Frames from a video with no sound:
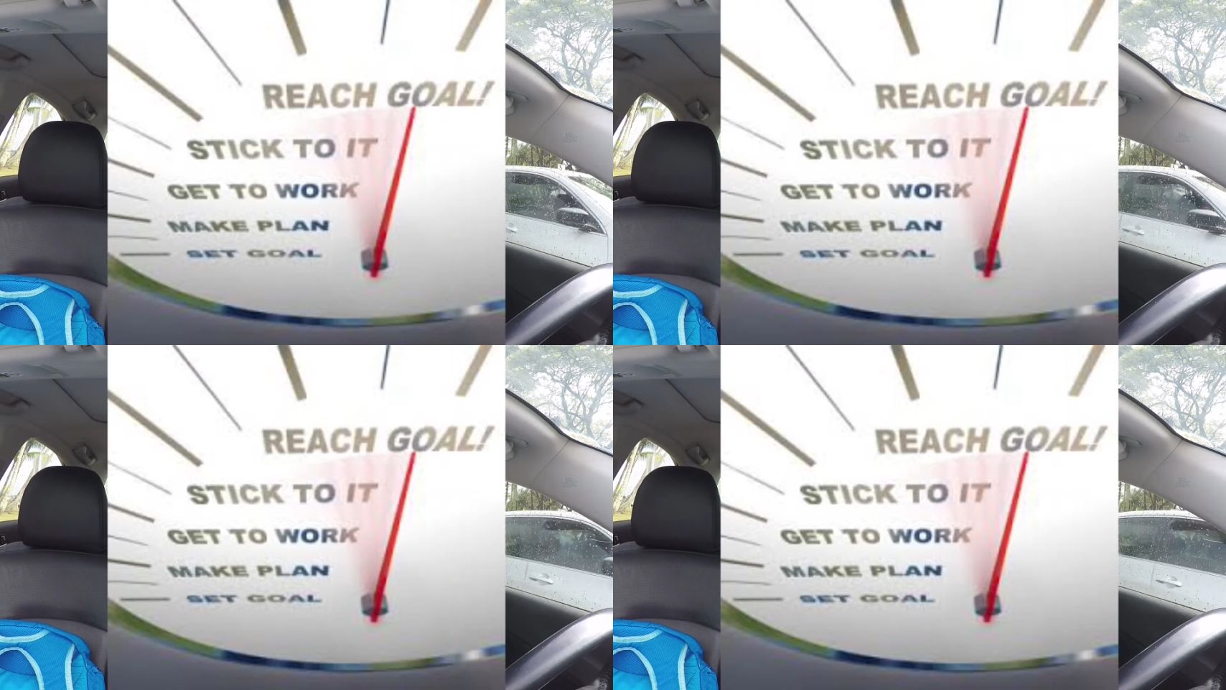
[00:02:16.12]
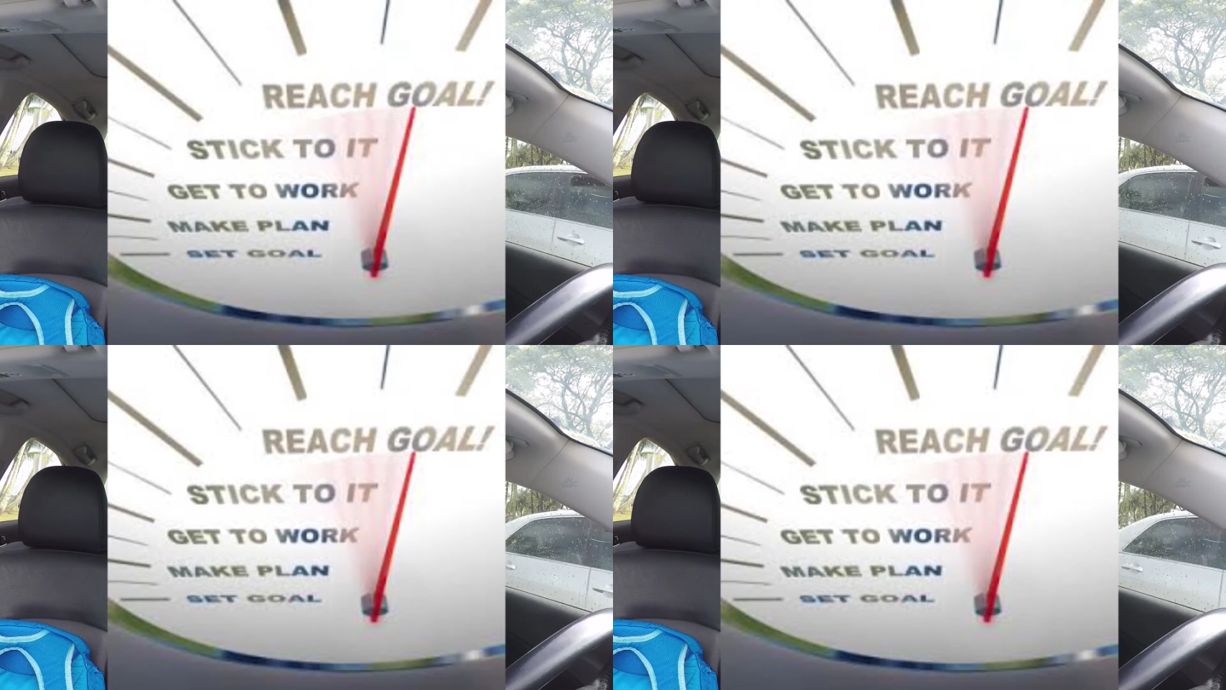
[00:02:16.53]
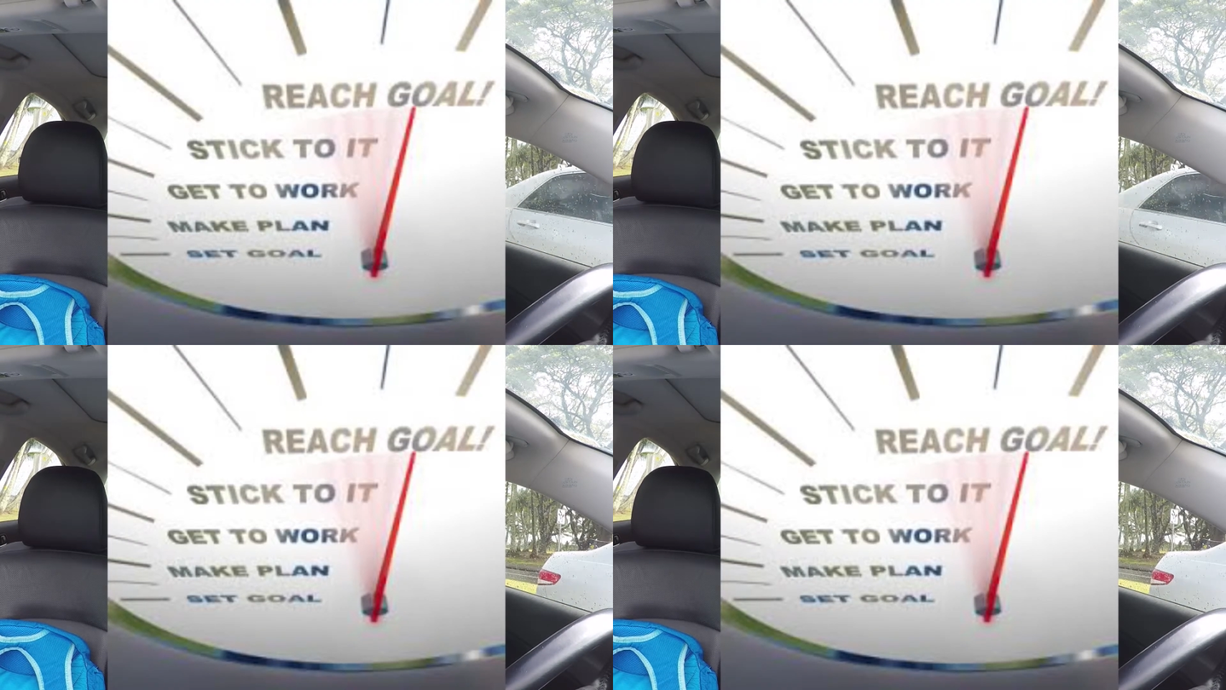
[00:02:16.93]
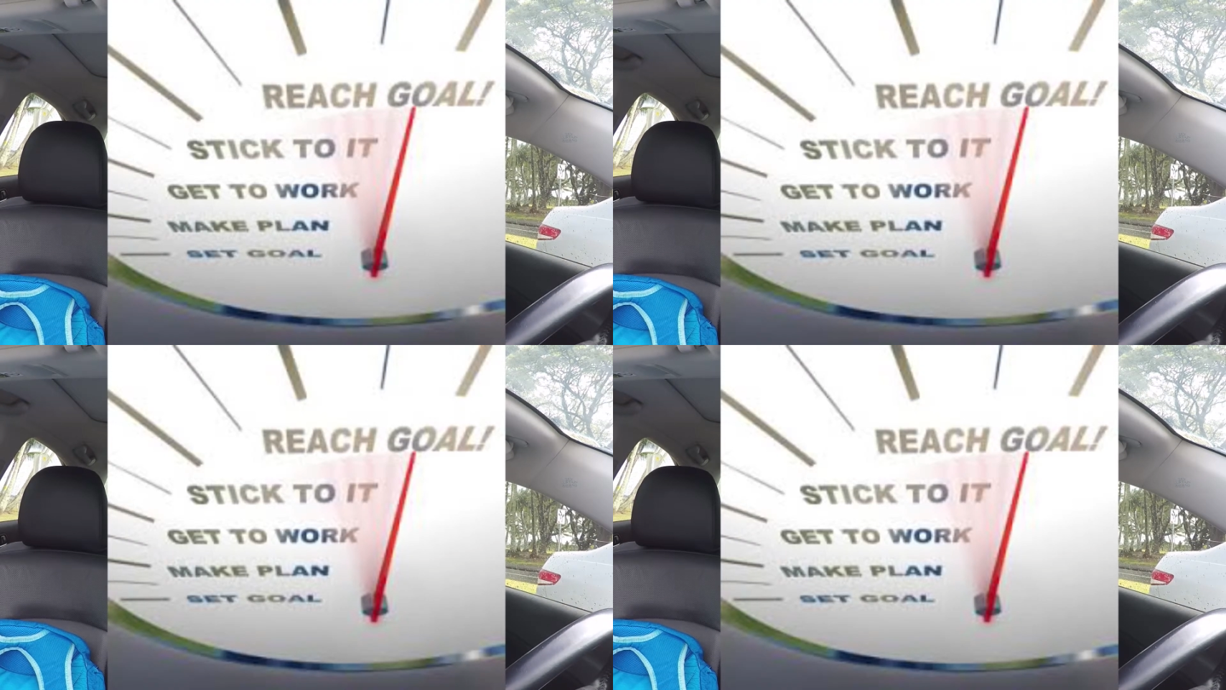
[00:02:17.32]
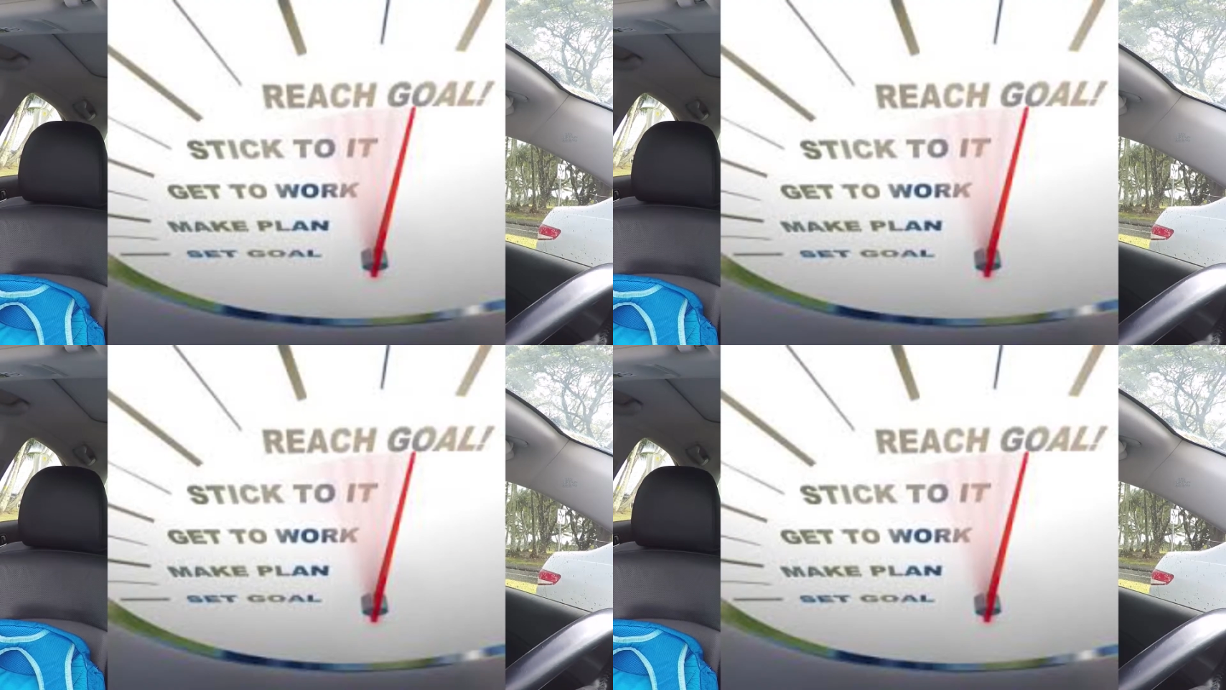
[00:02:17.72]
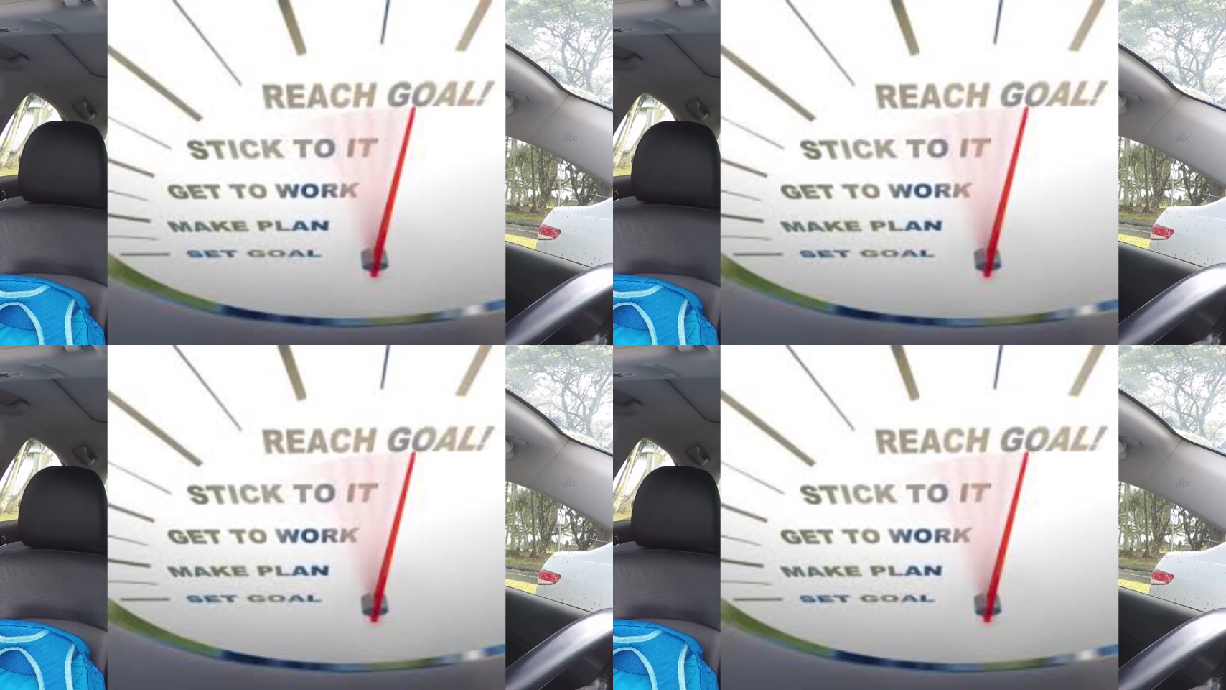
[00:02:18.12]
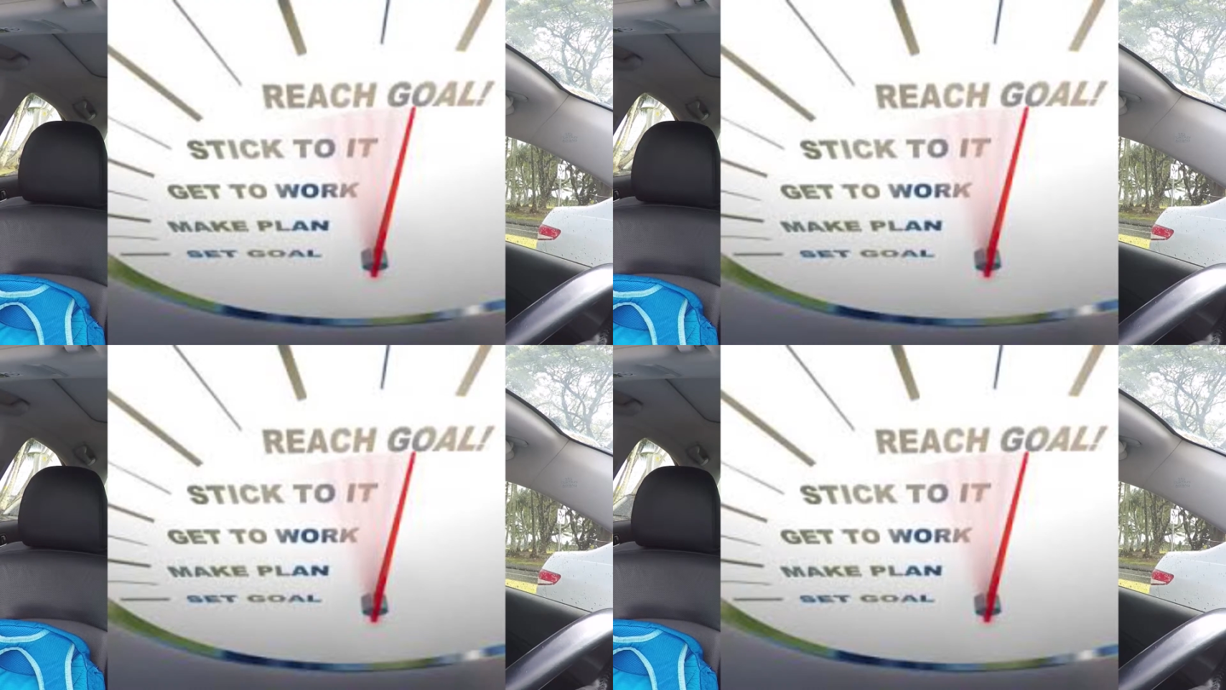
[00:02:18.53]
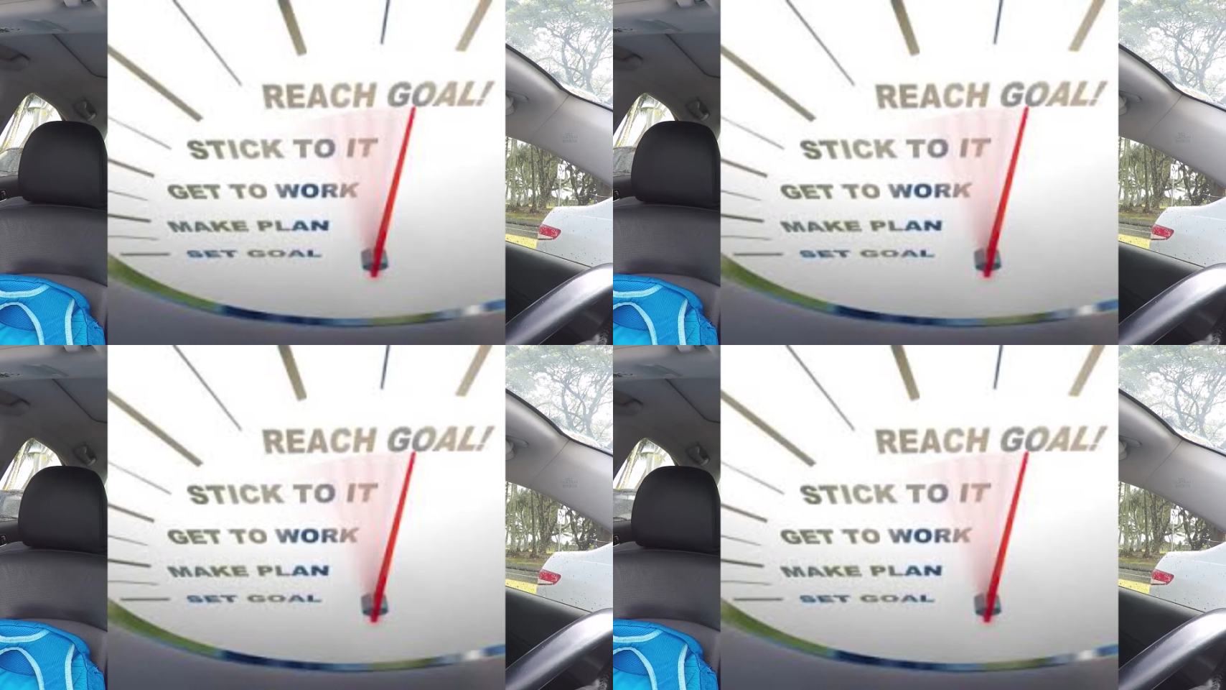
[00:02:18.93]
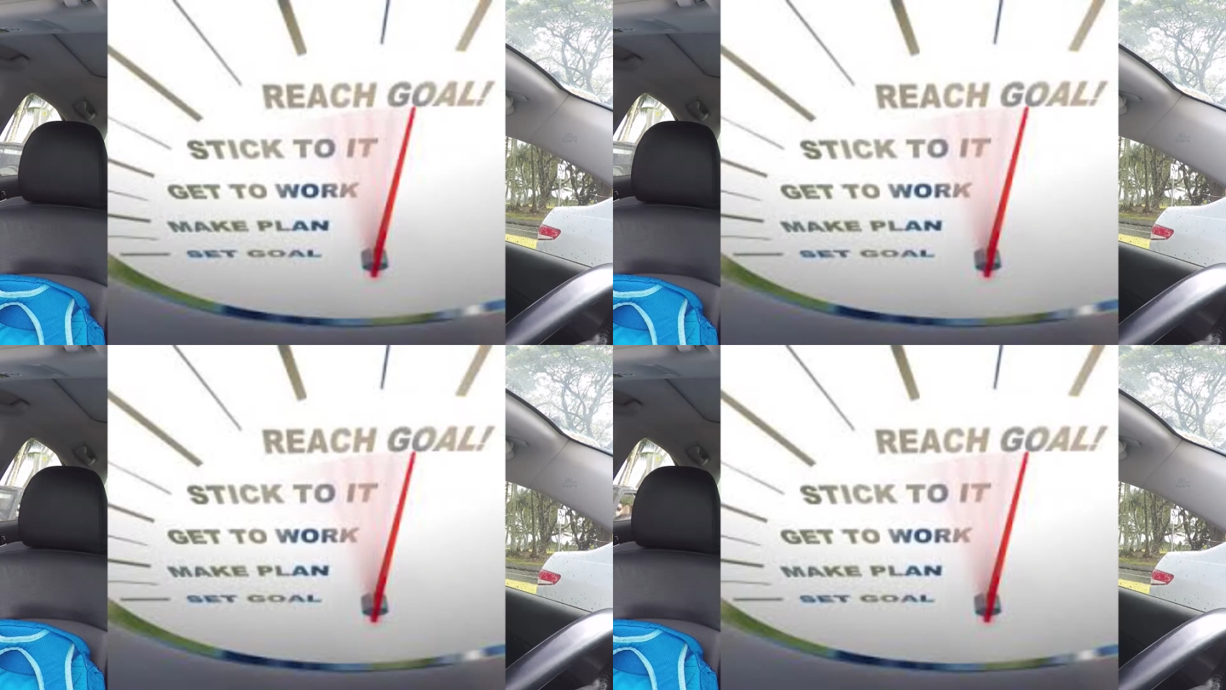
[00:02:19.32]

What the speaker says: (no speaker visible)